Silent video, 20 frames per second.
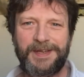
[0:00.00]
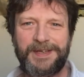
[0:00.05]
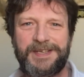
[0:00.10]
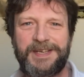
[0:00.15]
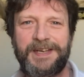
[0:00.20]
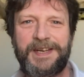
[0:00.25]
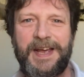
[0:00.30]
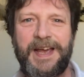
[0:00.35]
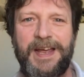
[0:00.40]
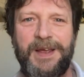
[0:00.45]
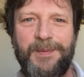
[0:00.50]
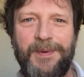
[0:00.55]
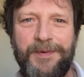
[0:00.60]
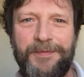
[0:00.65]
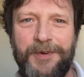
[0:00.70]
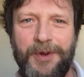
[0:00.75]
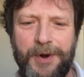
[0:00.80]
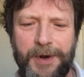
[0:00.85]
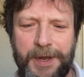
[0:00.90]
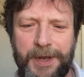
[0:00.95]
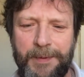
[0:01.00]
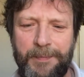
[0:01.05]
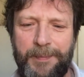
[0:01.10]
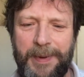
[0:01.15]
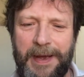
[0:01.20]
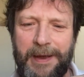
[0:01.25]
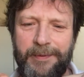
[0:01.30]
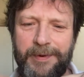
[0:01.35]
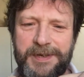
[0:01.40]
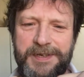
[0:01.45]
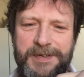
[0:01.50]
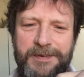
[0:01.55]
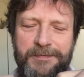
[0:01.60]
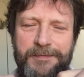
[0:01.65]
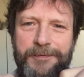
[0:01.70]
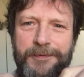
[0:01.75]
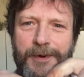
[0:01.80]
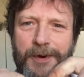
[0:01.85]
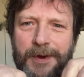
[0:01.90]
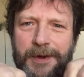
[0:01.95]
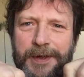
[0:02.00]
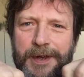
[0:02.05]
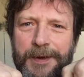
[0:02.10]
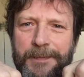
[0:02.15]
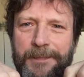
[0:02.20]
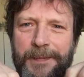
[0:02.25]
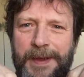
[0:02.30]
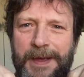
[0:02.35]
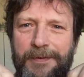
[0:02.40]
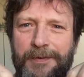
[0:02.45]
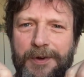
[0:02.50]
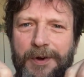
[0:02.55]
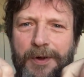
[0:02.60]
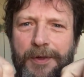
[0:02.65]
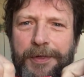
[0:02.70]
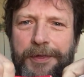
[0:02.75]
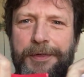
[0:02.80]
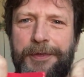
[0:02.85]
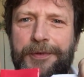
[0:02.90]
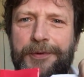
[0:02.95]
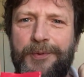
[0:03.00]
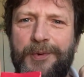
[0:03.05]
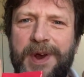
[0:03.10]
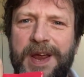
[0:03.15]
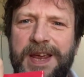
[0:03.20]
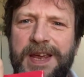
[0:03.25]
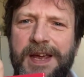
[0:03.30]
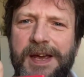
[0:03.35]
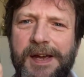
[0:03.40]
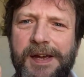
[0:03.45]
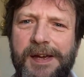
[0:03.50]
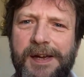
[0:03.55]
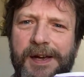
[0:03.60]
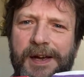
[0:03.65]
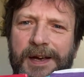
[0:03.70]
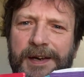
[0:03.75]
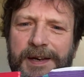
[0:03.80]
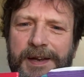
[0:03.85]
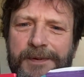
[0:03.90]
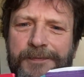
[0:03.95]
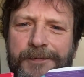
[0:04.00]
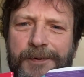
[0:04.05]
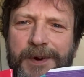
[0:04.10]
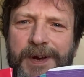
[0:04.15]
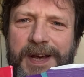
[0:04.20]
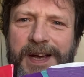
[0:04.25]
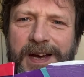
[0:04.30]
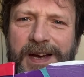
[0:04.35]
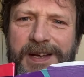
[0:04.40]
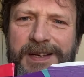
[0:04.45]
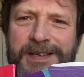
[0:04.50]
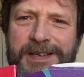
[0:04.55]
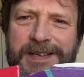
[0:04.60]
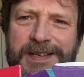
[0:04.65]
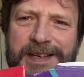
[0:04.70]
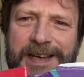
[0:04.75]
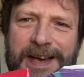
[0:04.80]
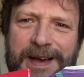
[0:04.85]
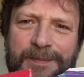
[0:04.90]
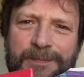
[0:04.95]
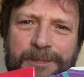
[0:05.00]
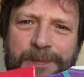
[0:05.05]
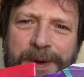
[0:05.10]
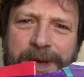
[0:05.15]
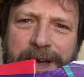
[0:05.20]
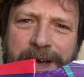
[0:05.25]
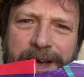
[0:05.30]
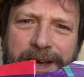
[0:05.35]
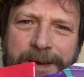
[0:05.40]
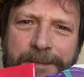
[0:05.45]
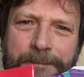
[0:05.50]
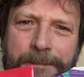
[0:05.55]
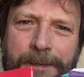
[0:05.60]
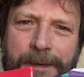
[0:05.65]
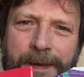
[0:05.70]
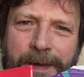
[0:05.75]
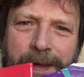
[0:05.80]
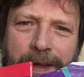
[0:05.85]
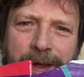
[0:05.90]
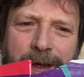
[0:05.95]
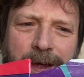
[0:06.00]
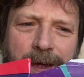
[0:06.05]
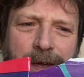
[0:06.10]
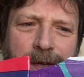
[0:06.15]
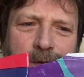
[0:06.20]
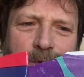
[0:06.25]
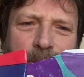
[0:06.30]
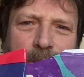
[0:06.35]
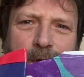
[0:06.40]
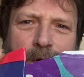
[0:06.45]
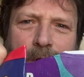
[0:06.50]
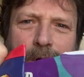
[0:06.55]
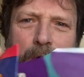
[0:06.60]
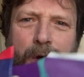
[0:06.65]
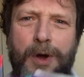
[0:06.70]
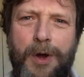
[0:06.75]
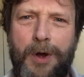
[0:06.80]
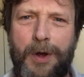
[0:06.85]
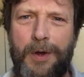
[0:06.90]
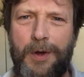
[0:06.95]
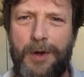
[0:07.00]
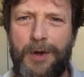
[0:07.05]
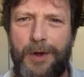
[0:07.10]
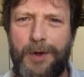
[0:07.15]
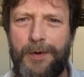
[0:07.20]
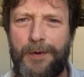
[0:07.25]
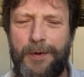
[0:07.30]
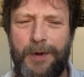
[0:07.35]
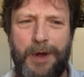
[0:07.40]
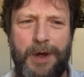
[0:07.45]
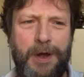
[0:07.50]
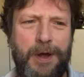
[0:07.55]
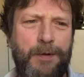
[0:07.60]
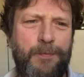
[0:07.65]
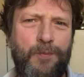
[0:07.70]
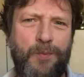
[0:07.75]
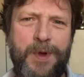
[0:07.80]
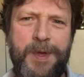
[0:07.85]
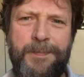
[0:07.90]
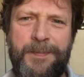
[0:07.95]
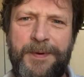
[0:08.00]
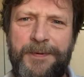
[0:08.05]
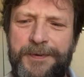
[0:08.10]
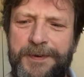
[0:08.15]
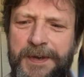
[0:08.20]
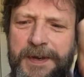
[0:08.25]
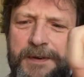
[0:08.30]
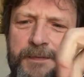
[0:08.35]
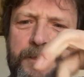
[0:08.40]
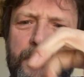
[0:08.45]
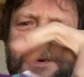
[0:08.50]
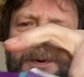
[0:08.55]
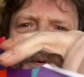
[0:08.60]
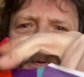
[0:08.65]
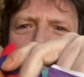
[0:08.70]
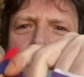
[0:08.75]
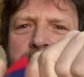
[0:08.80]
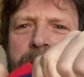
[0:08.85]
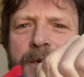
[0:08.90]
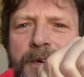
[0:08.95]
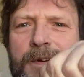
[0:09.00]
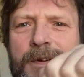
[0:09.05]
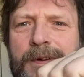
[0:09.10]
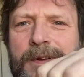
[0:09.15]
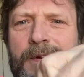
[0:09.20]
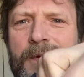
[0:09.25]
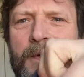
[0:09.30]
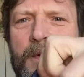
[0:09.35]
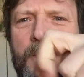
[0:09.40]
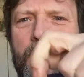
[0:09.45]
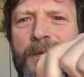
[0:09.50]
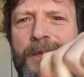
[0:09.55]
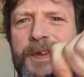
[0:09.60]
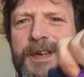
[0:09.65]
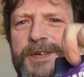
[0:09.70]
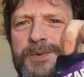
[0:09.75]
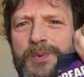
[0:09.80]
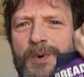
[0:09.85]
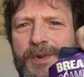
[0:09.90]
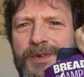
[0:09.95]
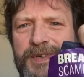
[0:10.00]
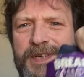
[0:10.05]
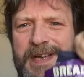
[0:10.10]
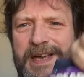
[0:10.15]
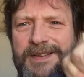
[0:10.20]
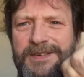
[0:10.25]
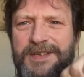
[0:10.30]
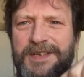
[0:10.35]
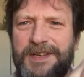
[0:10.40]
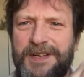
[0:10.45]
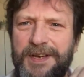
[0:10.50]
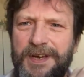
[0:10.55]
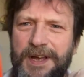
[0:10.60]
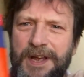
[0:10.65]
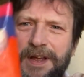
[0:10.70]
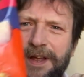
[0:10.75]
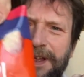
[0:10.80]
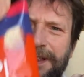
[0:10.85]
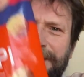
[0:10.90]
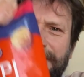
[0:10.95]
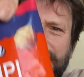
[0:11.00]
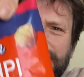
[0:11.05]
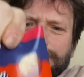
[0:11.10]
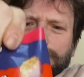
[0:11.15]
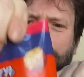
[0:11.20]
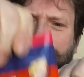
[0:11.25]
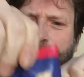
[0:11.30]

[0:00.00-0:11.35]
today we've got a comparison for you. I've got three different kinds of scampi here. So we've got Whitby Seafoods, this one's Asda, and this